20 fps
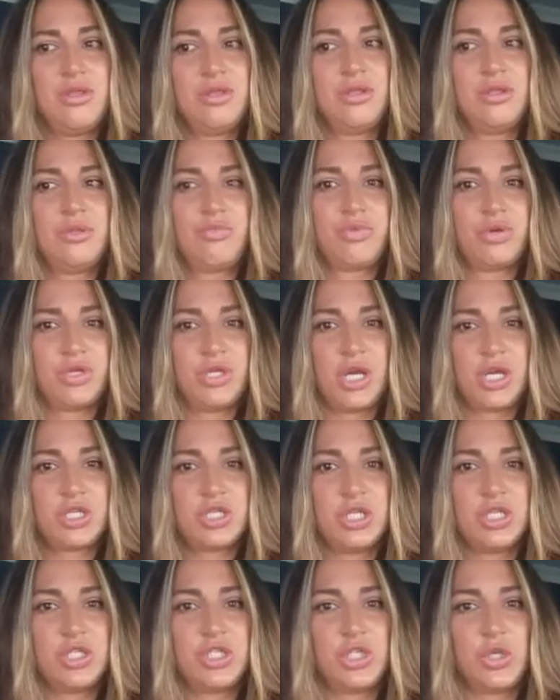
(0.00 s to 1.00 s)
Right.
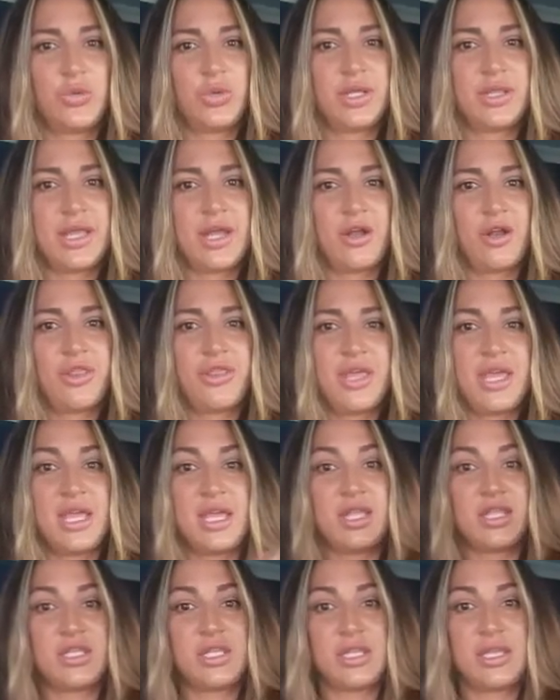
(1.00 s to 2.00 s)
Production's doing their
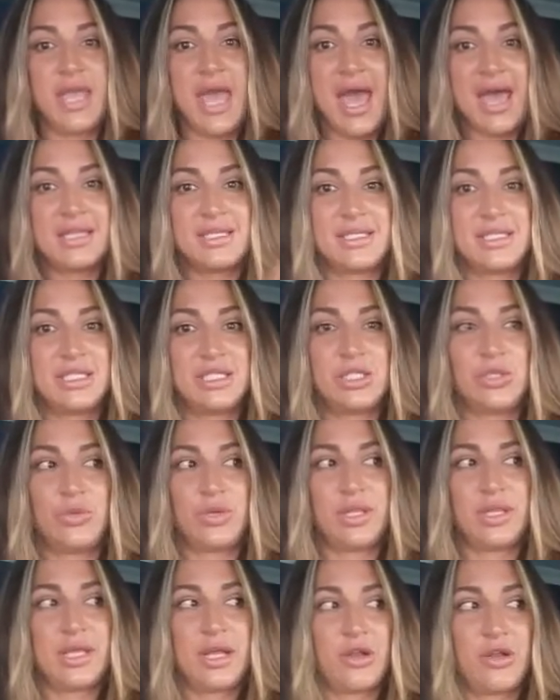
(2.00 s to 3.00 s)
thing, cast is
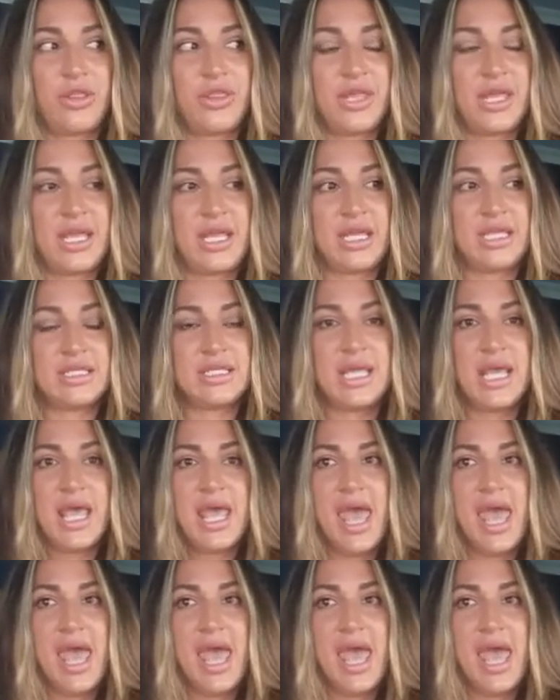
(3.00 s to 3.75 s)
doing their things,